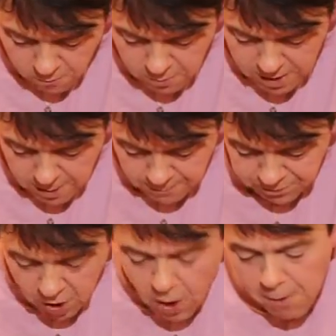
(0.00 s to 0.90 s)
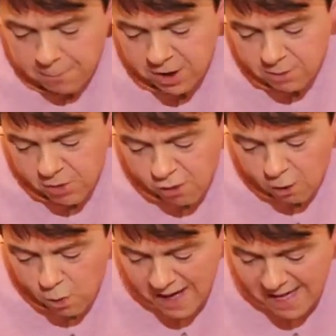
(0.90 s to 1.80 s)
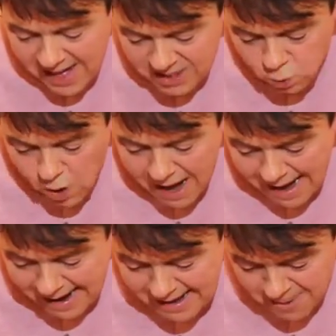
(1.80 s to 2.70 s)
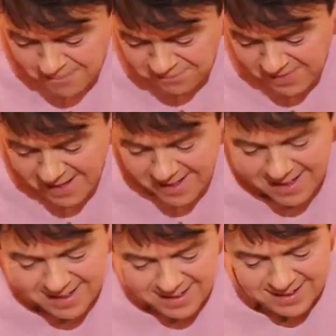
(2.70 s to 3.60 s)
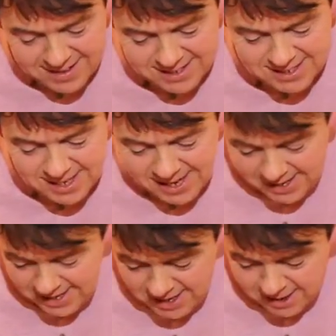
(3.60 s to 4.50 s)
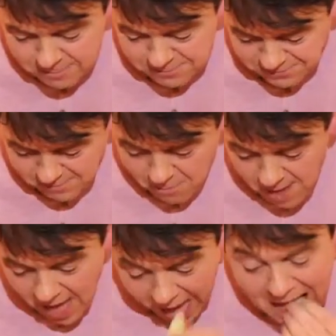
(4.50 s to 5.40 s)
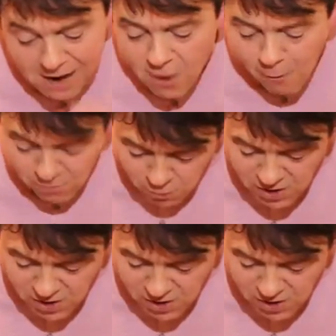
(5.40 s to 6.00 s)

for me. Oh, I'm opening them the wrong way, that's why. Silly idiot. I don't know